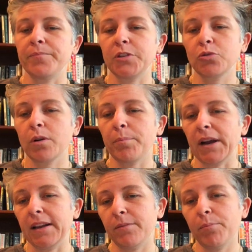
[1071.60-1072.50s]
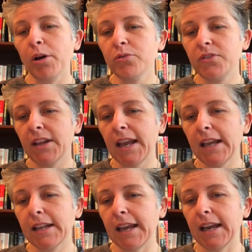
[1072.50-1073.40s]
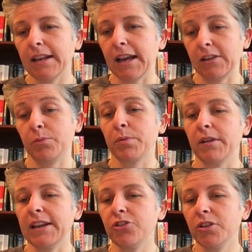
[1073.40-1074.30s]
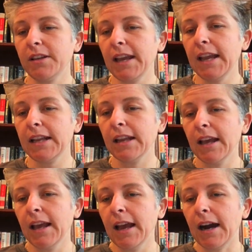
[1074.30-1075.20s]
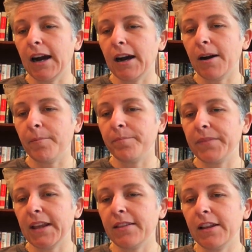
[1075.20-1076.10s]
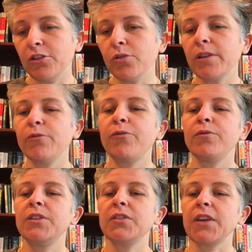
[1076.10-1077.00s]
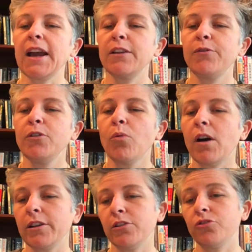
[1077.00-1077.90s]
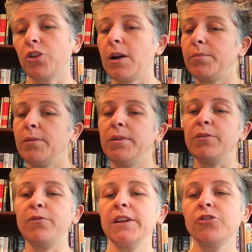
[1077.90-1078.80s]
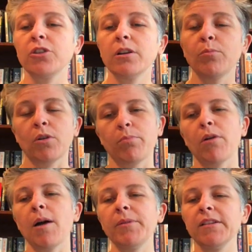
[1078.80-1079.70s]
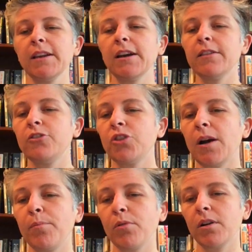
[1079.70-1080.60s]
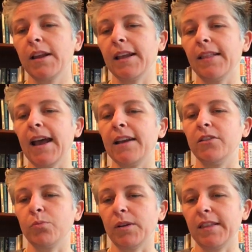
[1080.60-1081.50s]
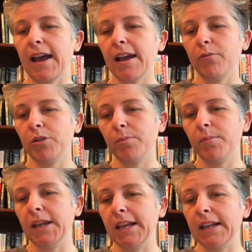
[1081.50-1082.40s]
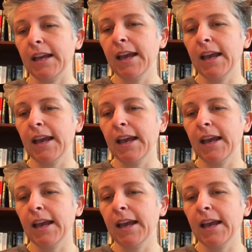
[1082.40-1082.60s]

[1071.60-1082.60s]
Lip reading: sort by post date and expiration date. And then you can decide if you want your job to be featured more prominently on the job board, and that is what that would mean.